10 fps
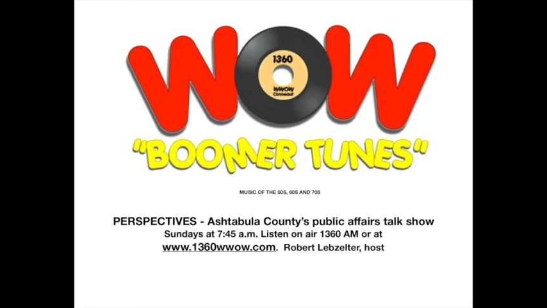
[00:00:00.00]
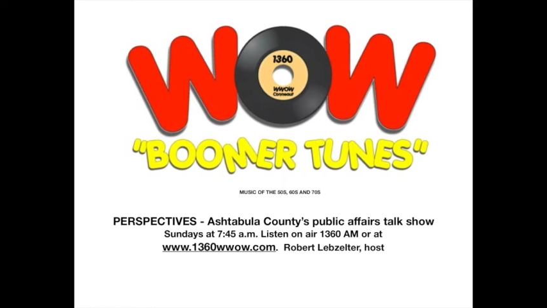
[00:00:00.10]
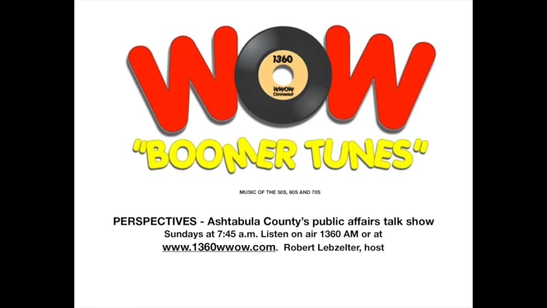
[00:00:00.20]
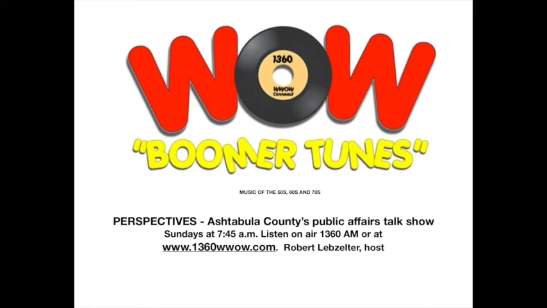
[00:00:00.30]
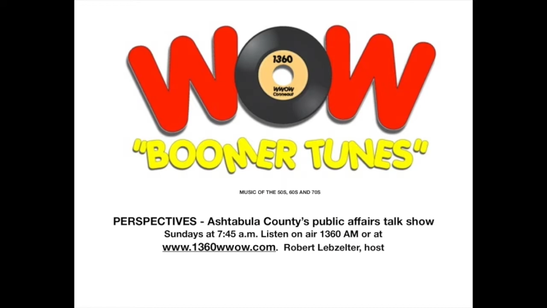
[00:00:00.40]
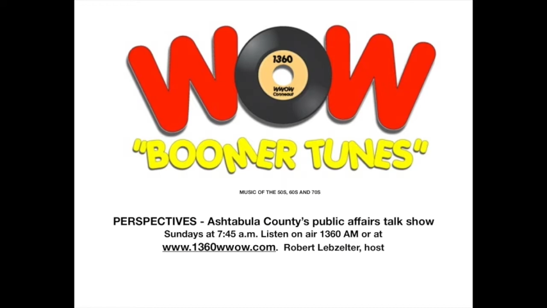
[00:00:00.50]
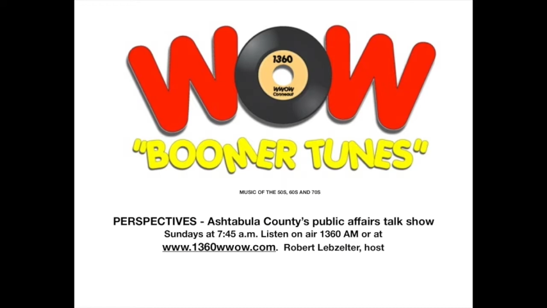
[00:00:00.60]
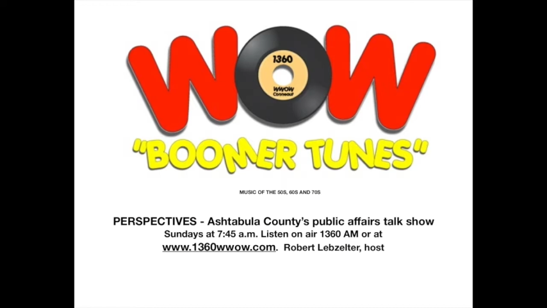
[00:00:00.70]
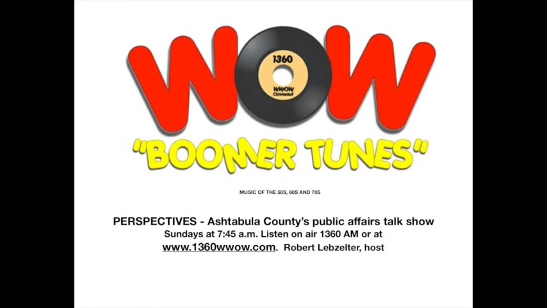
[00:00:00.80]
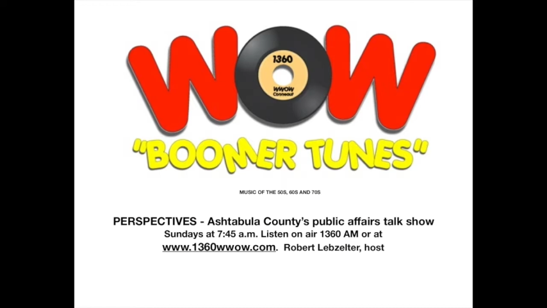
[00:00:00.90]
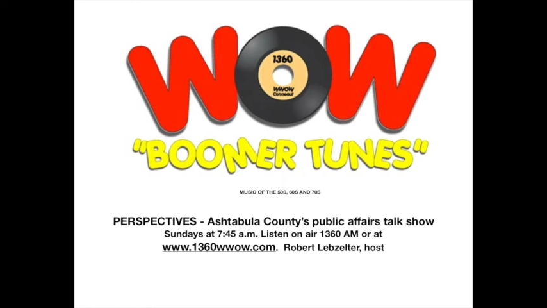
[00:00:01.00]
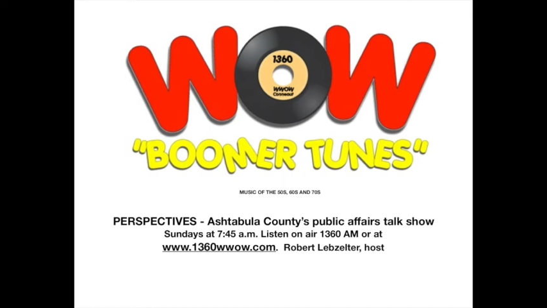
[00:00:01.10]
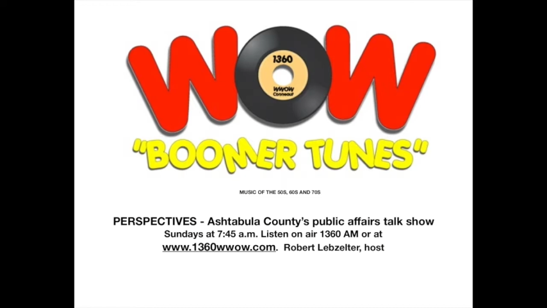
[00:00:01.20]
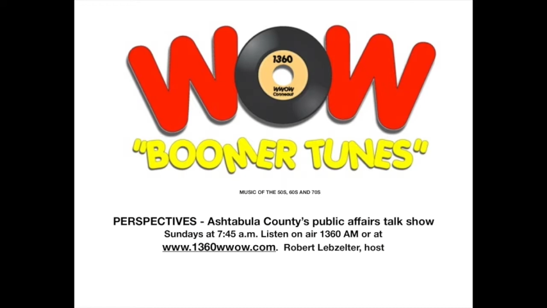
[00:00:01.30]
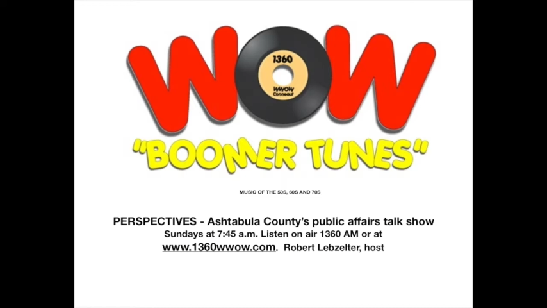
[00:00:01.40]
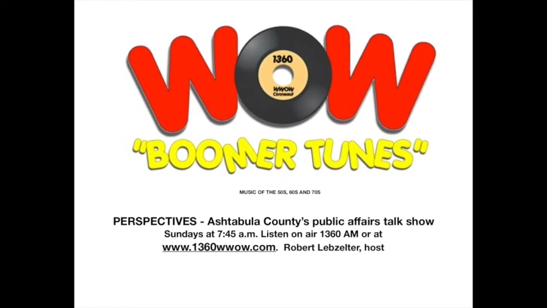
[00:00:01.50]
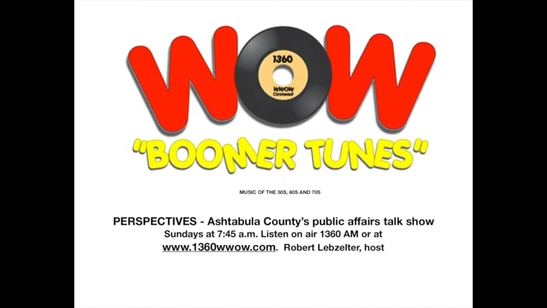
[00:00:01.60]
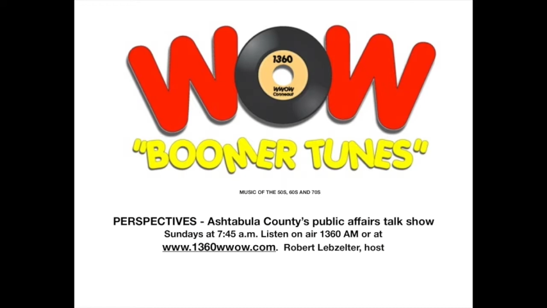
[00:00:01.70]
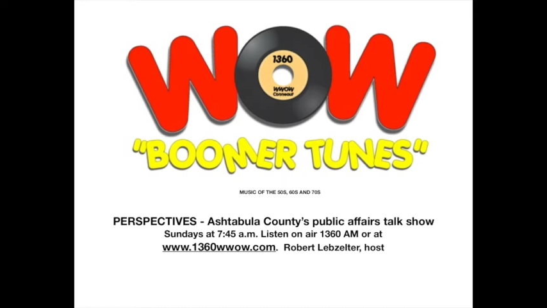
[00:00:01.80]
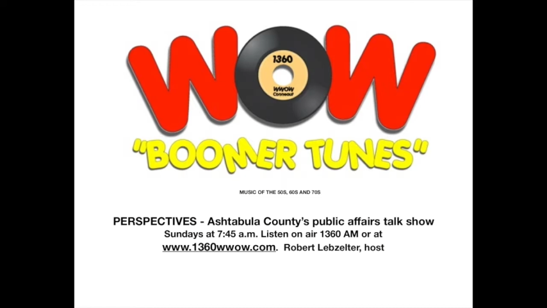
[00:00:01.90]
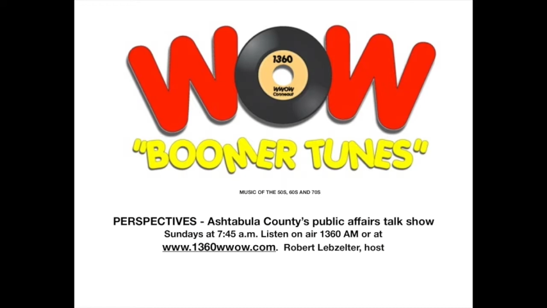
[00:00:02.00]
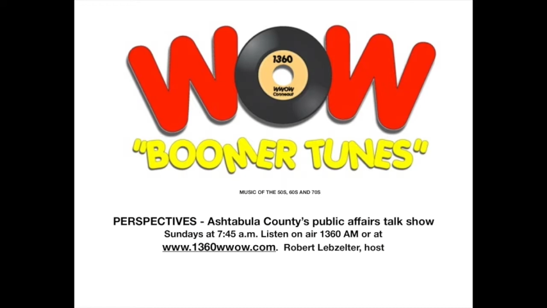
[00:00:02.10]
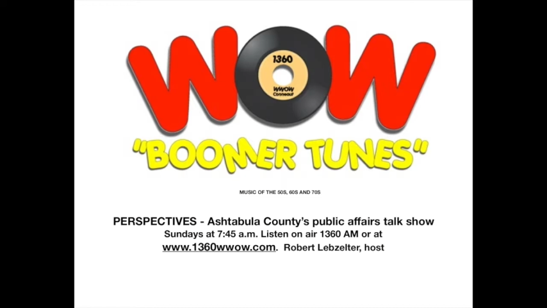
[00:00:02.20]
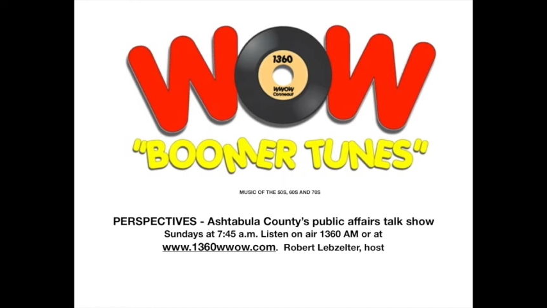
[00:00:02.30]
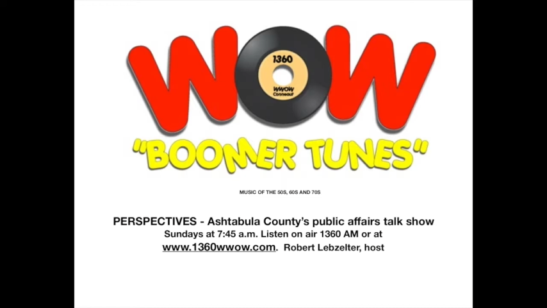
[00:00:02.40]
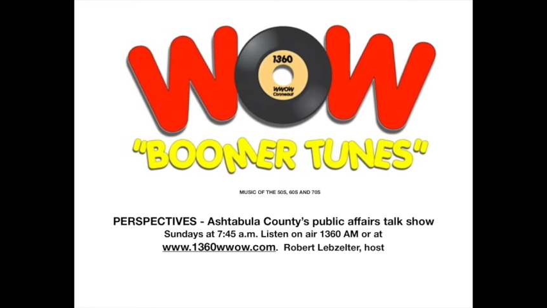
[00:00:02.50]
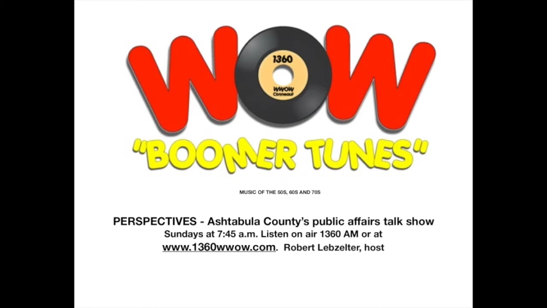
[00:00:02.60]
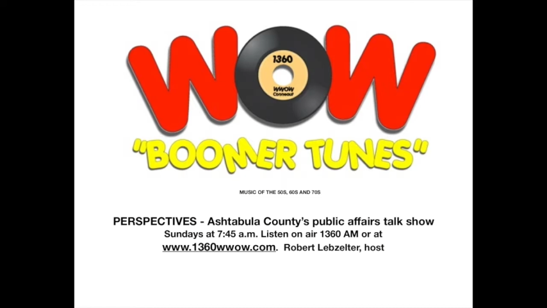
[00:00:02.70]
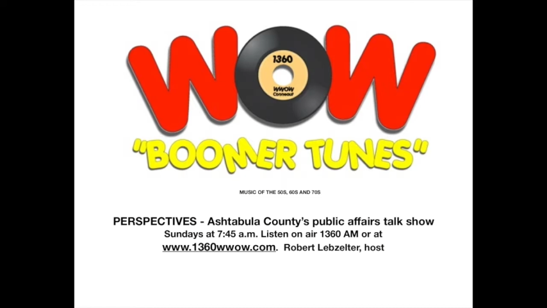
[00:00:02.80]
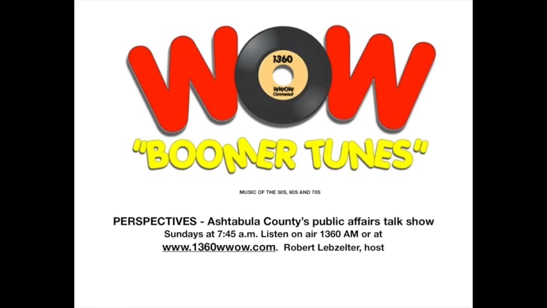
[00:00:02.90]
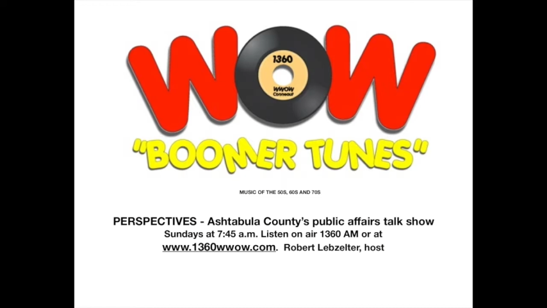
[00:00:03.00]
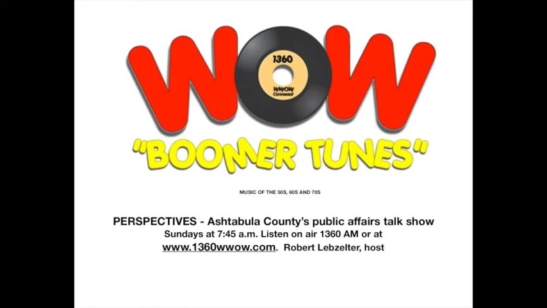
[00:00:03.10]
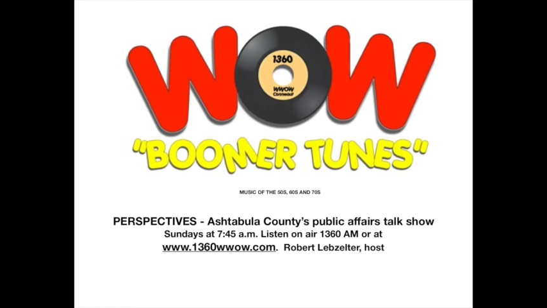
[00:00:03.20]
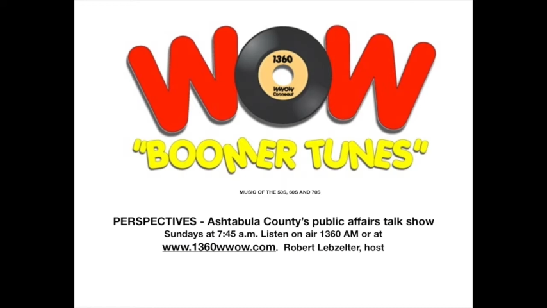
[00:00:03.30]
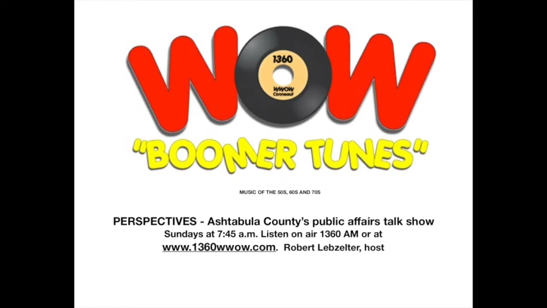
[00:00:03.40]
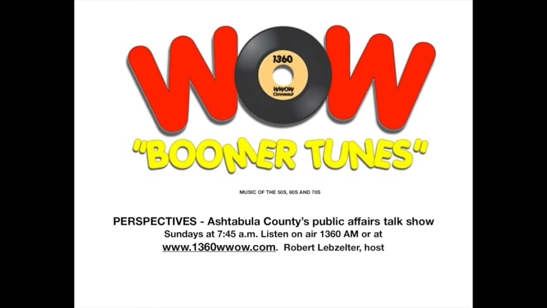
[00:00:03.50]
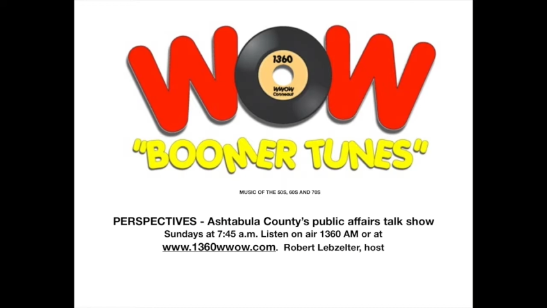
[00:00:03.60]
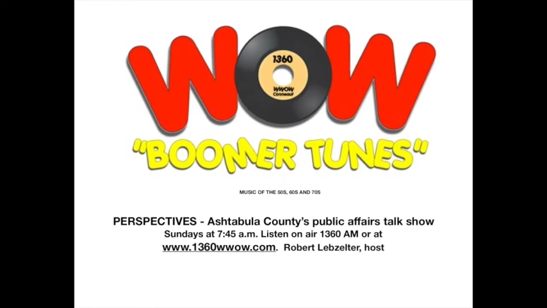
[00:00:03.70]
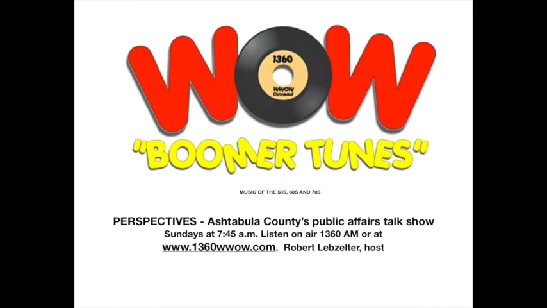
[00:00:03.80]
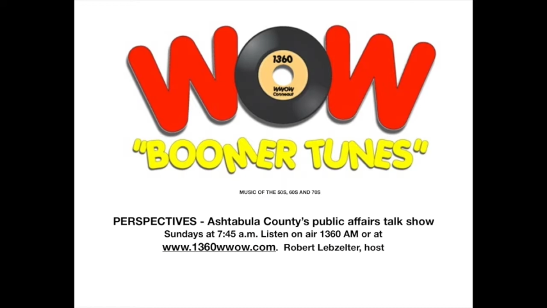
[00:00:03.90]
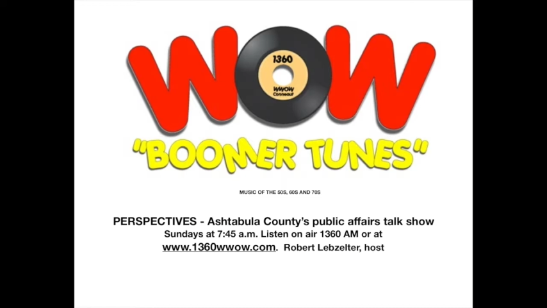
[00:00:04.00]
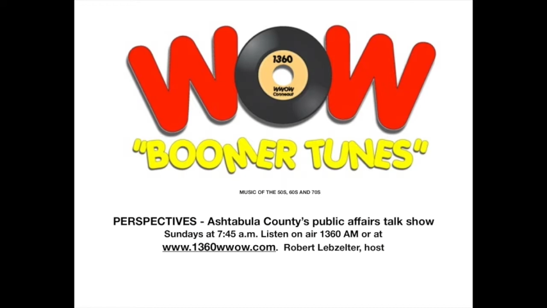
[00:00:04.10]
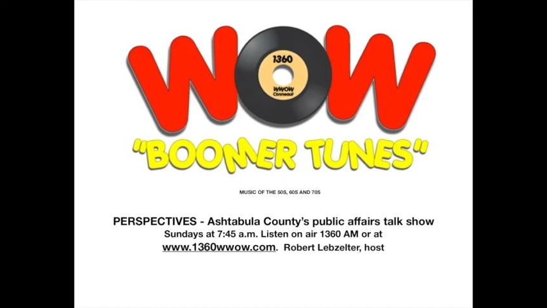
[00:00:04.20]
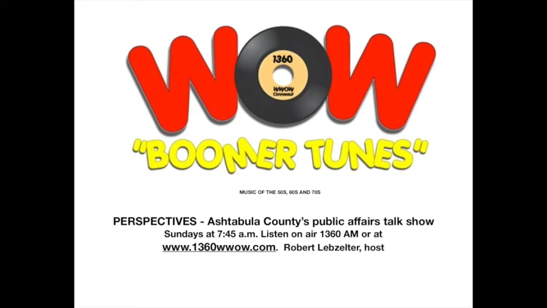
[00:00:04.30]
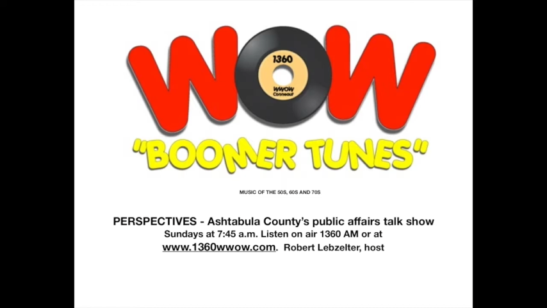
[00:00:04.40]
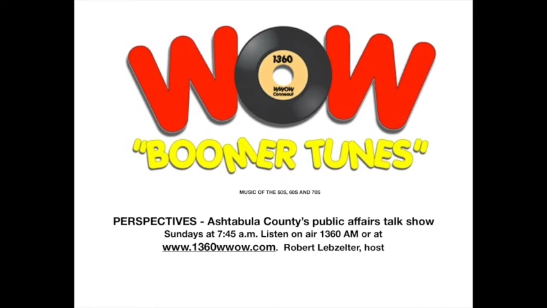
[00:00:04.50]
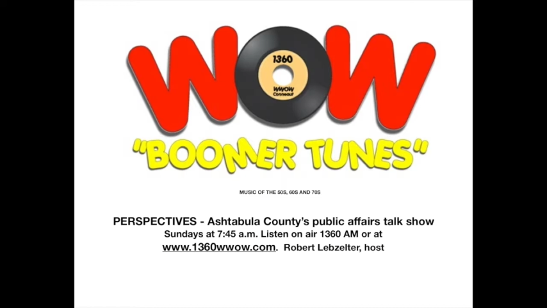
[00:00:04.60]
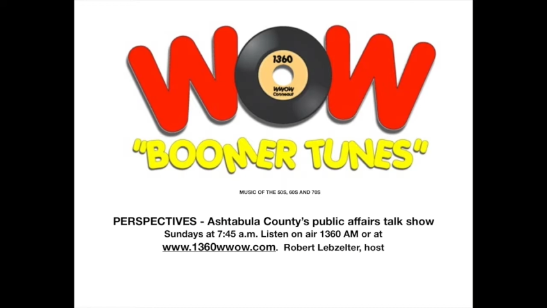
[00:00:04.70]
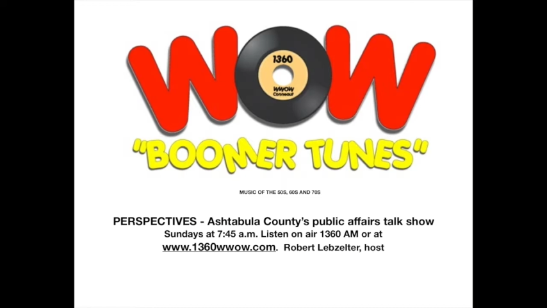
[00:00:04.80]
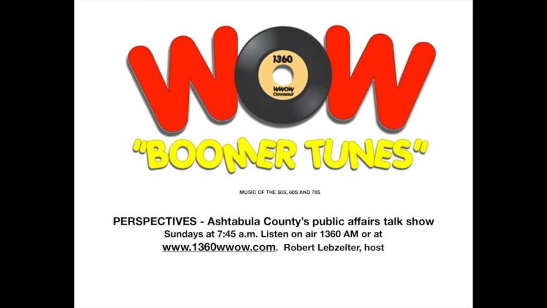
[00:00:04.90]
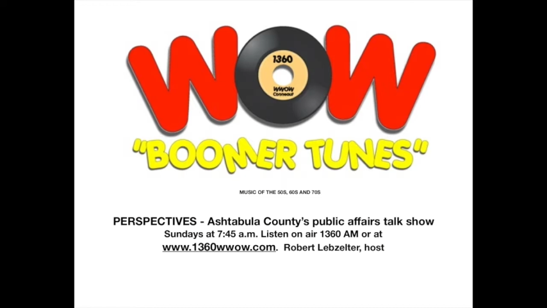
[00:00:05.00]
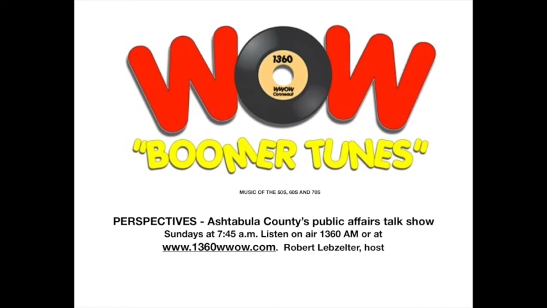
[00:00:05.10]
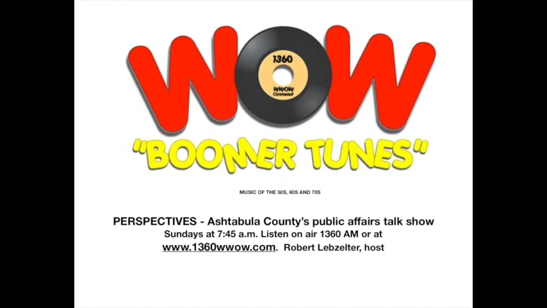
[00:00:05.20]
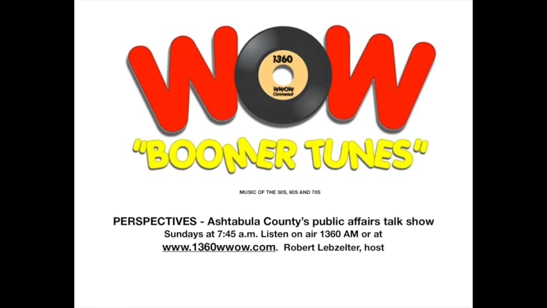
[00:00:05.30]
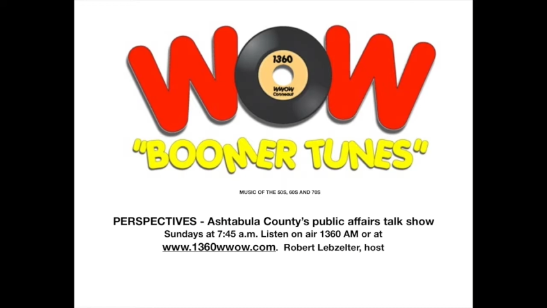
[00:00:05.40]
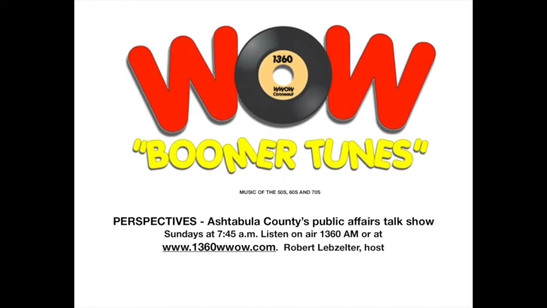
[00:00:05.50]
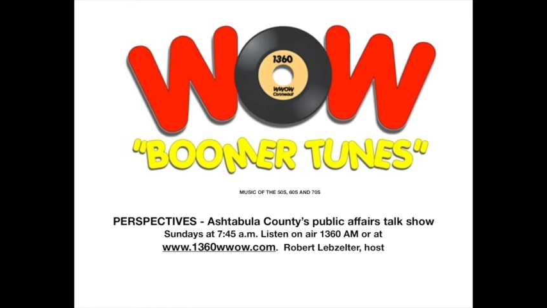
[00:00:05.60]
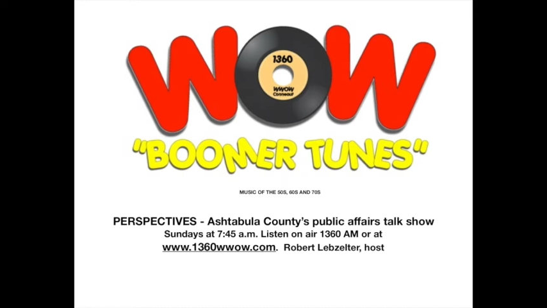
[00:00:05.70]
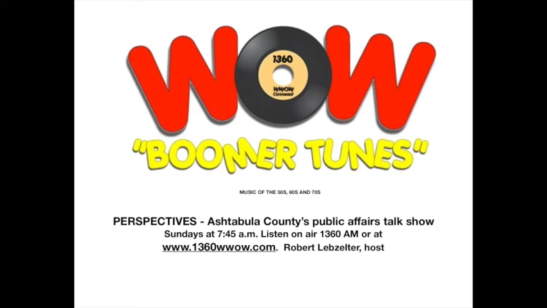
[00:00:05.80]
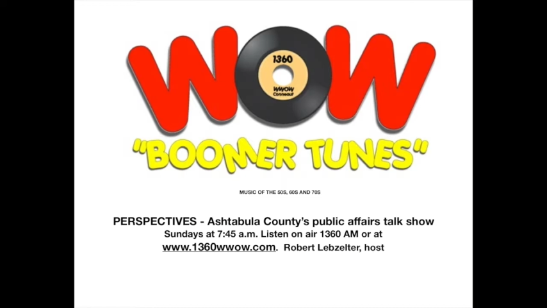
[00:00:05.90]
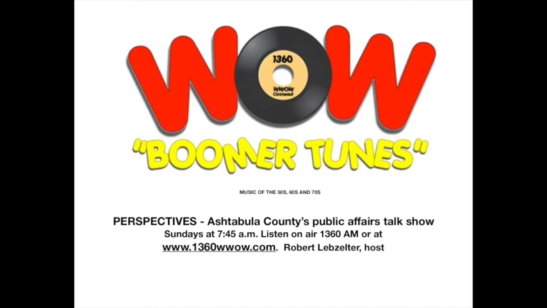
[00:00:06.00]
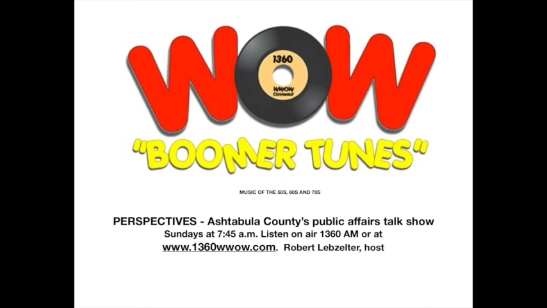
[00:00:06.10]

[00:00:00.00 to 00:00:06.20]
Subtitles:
[unreadable: no face in view]